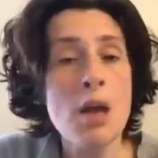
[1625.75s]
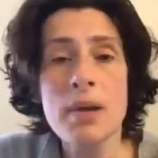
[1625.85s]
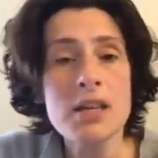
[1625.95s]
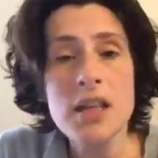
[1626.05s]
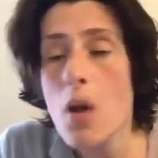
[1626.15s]

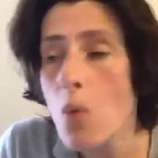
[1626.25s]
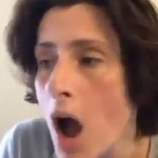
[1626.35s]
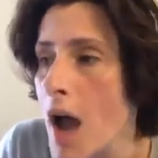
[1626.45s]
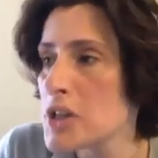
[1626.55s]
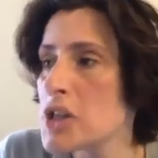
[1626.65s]
because I
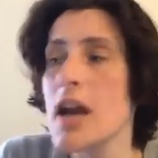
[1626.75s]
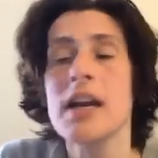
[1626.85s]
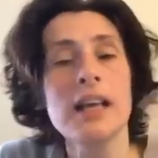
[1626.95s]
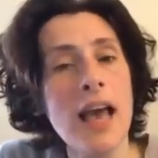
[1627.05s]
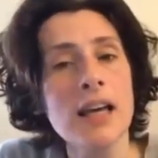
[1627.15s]
watch,
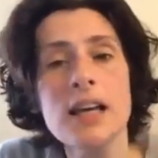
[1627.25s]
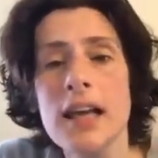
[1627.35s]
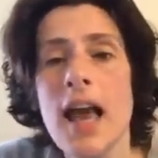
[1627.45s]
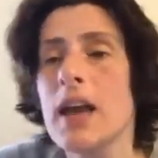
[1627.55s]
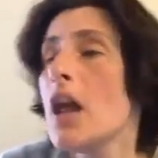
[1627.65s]
and again,
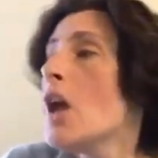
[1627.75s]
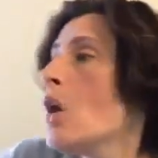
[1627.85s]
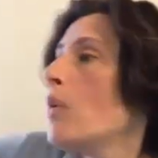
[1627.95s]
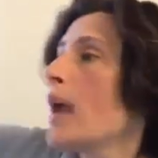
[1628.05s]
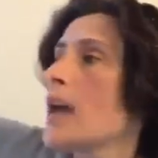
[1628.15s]
we